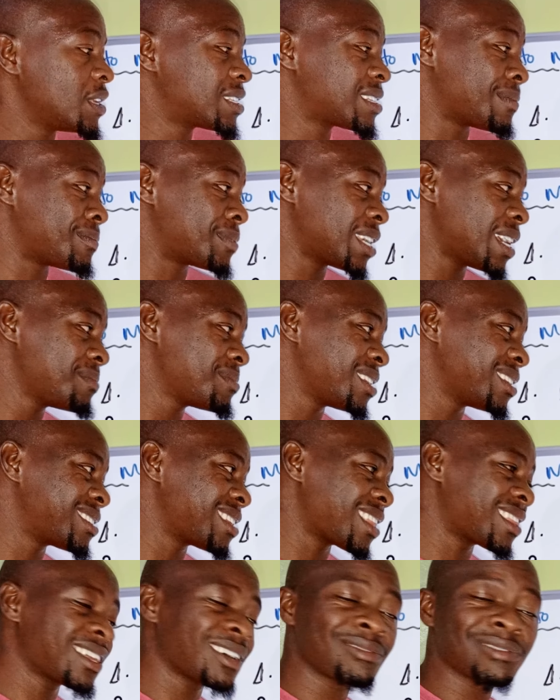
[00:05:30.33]
Sometimes it's
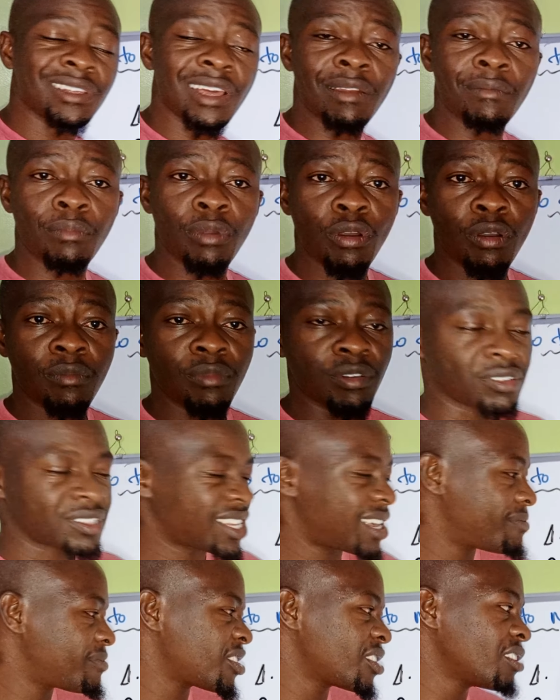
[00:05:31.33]
1,000 bob or
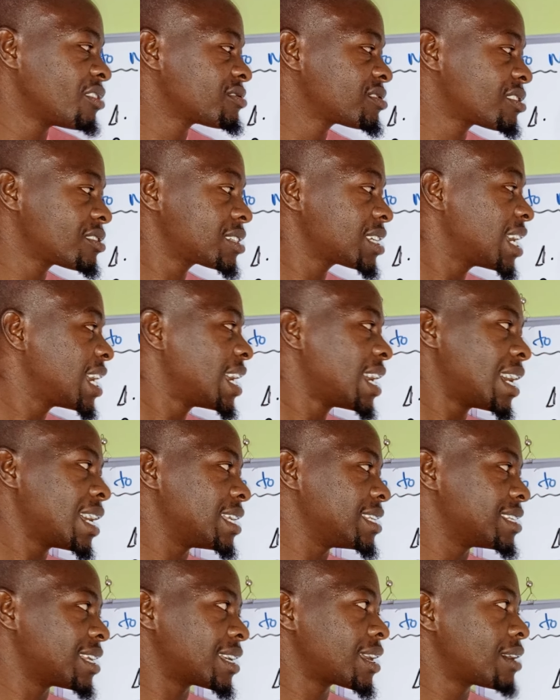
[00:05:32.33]
something of sort
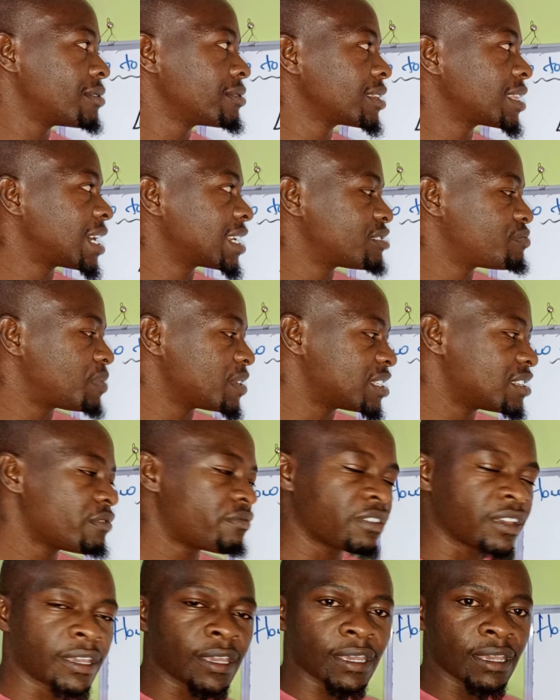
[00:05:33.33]
is around that
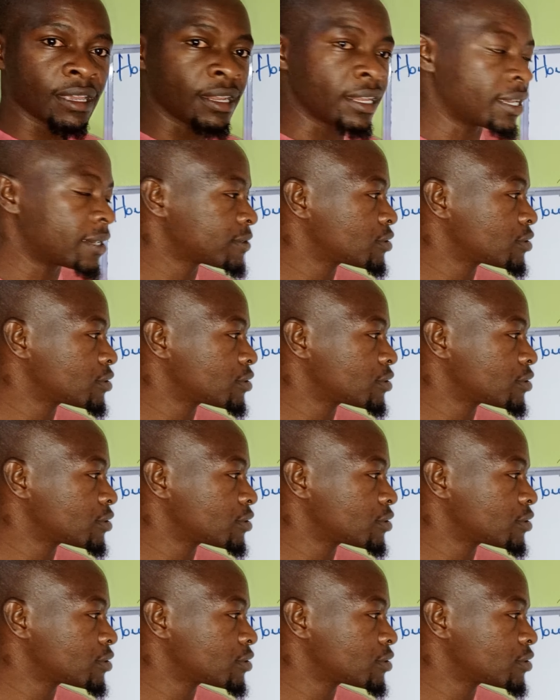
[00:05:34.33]
specific area.